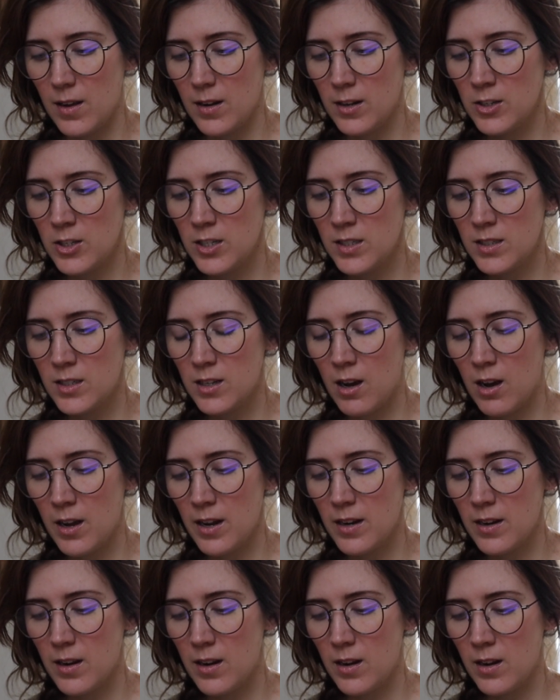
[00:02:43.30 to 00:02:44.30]
just
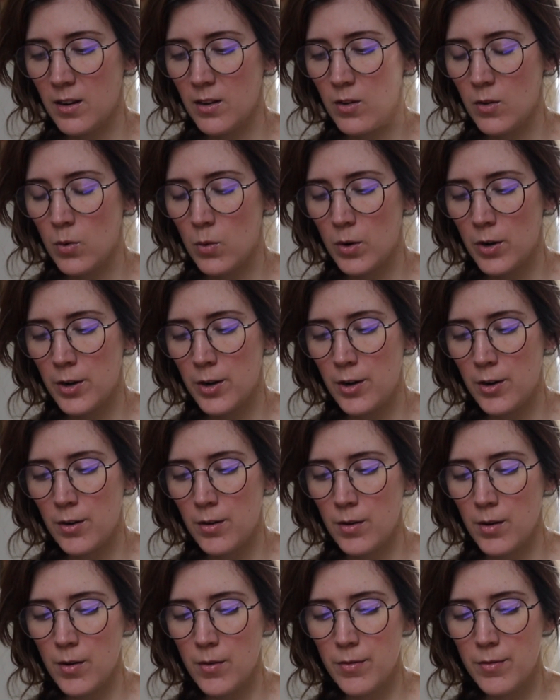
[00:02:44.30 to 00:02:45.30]
got an
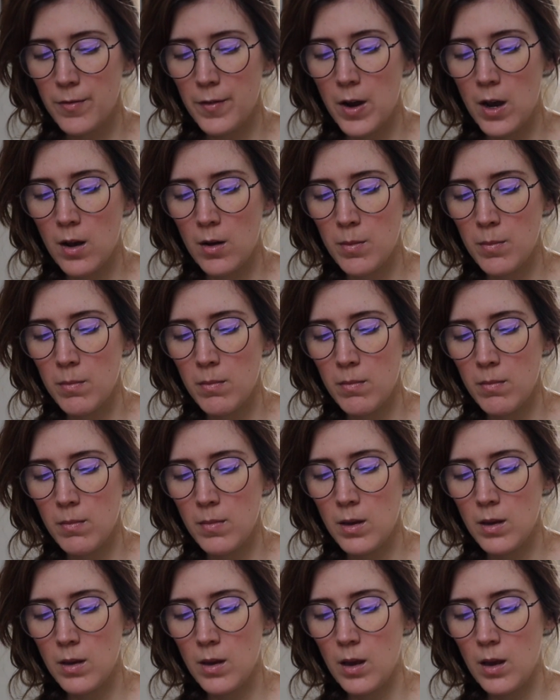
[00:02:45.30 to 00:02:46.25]
order from